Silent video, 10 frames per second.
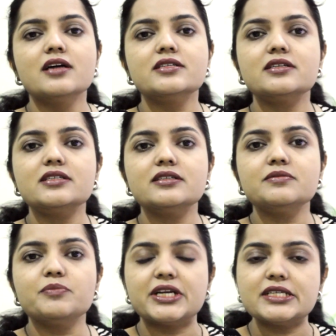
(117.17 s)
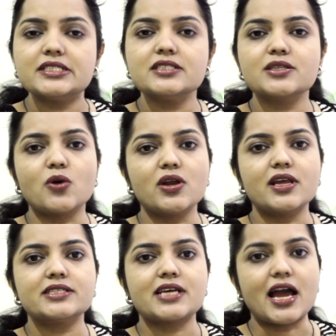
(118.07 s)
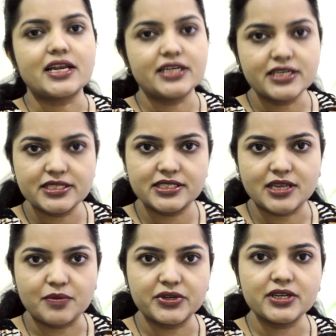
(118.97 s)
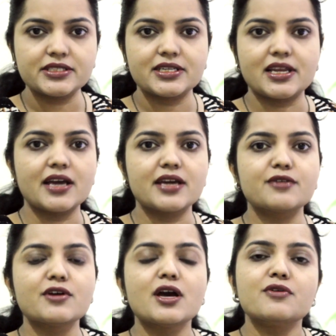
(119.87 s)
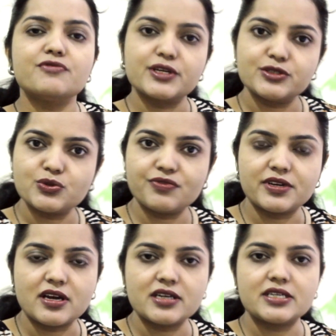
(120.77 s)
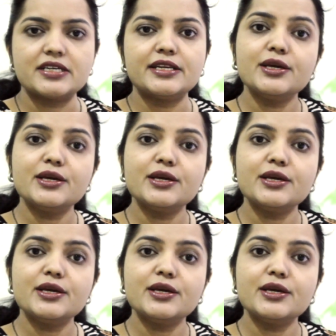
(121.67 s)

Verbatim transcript: Certain medicines called as antihistaminics like fexofenadine,